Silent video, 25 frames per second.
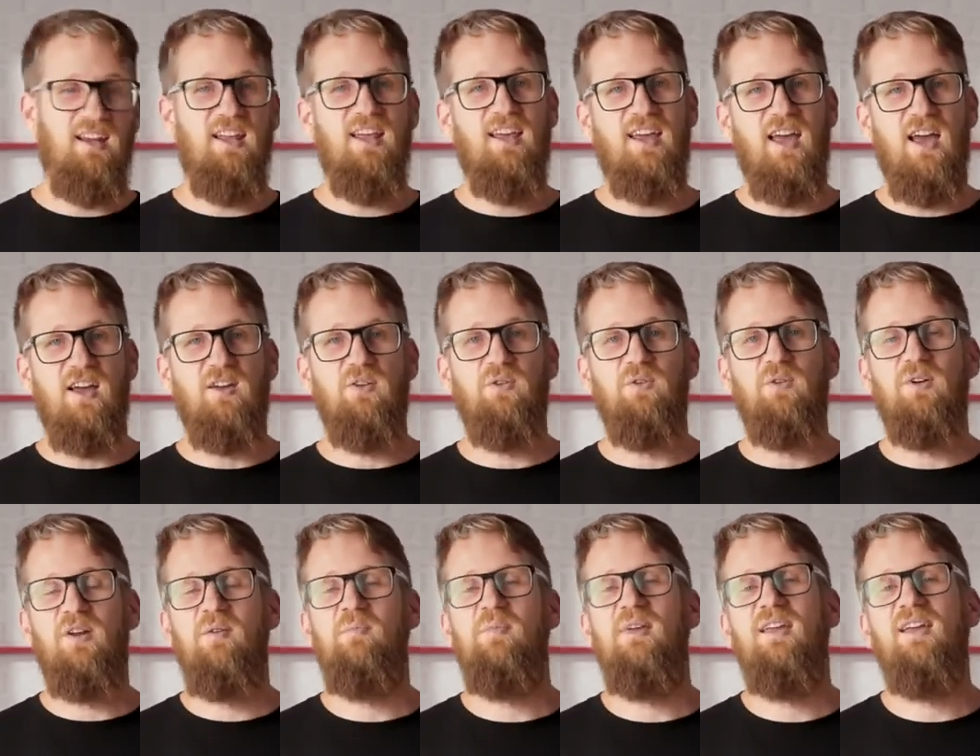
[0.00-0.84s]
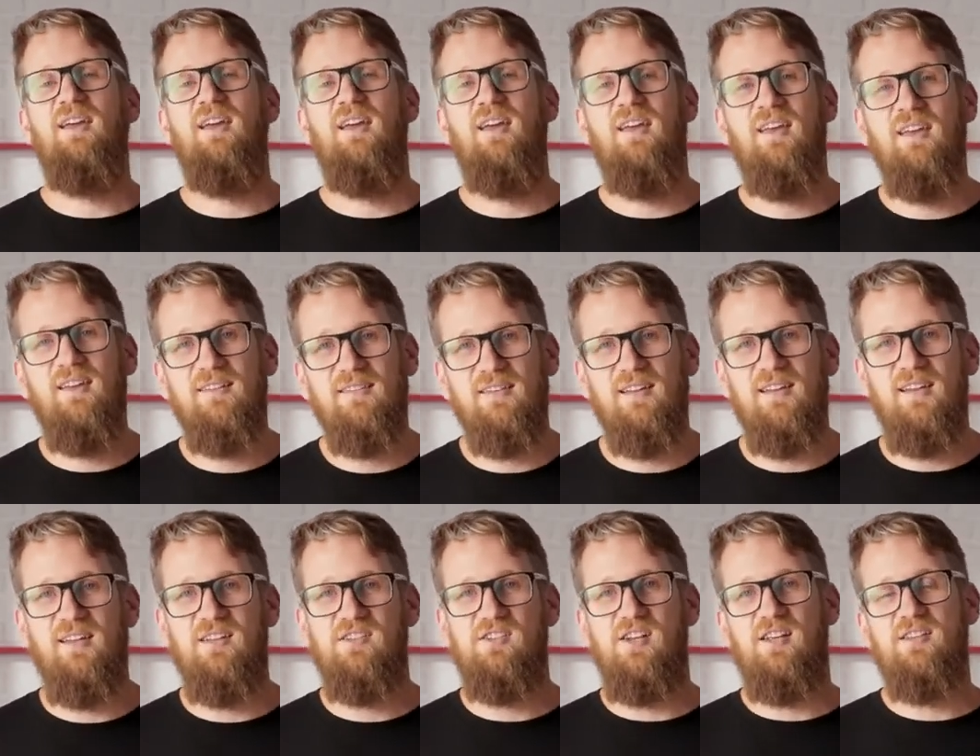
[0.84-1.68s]
leg angle can be
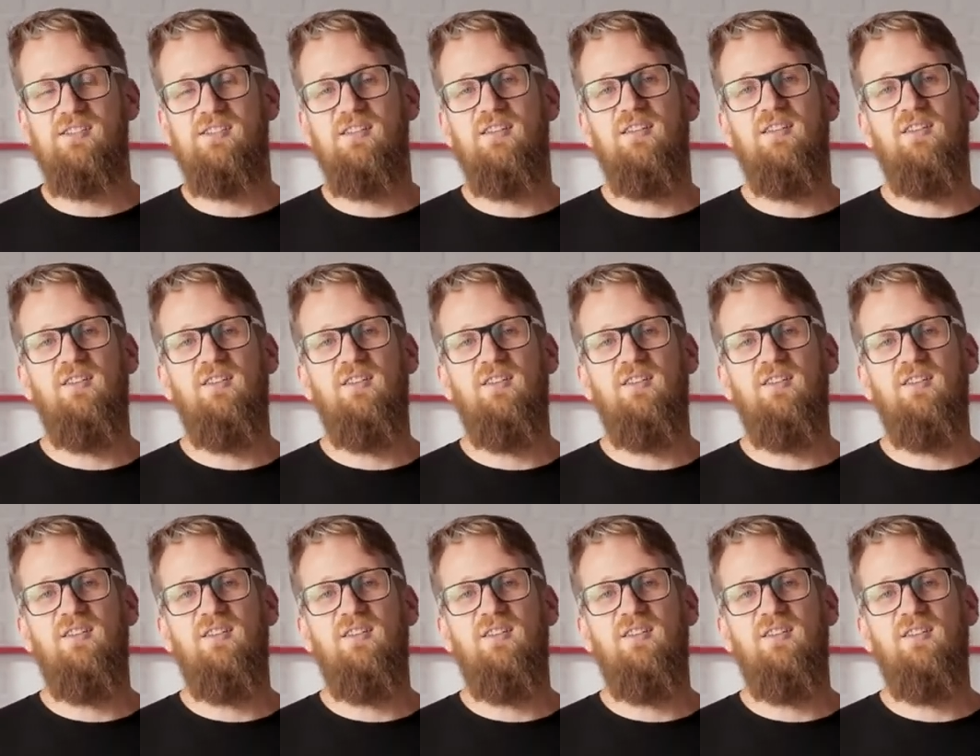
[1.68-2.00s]
easily adjusted